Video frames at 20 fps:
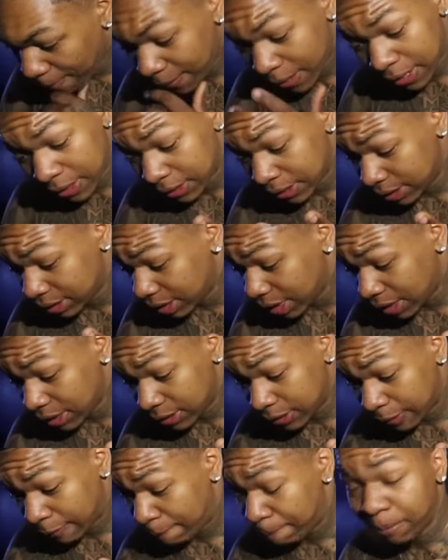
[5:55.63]
Yeah, it's
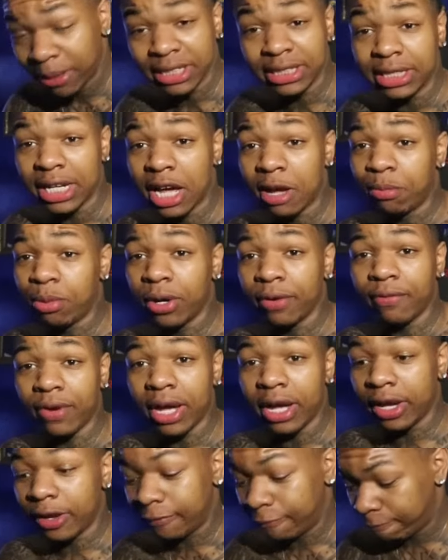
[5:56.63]
nice. That's a
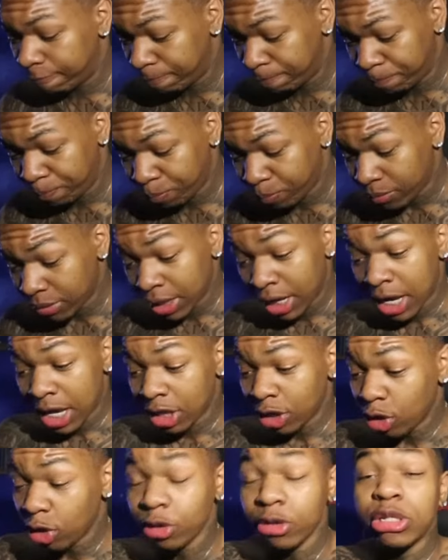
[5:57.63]
9.5.
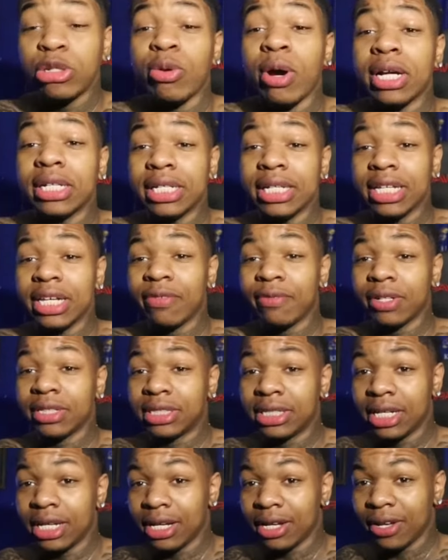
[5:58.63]
The only reason why I didn't give it a
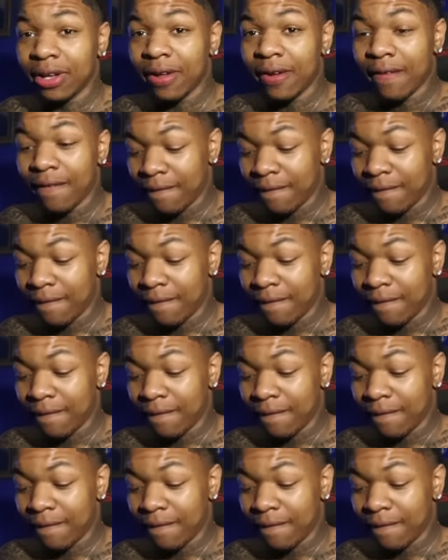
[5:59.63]
10,